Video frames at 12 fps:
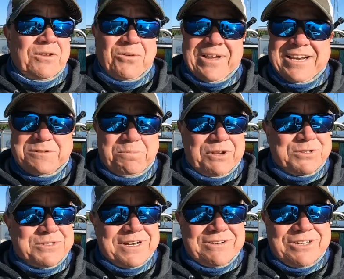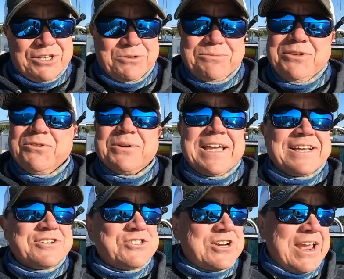You'll catch blues there too. You'll
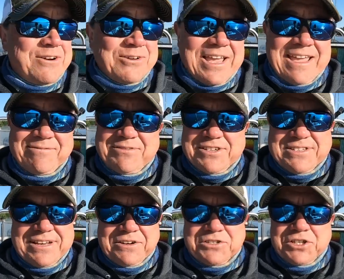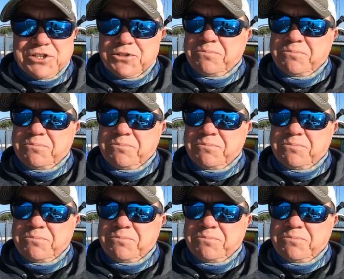catch channel catfish there too.